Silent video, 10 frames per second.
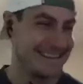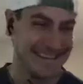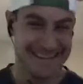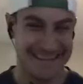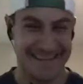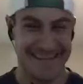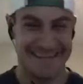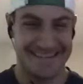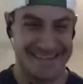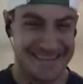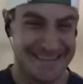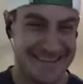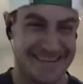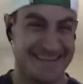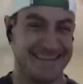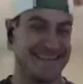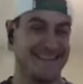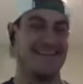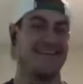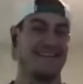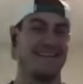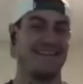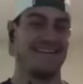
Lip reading: I loved it. So it's a great movie. Just go watch it.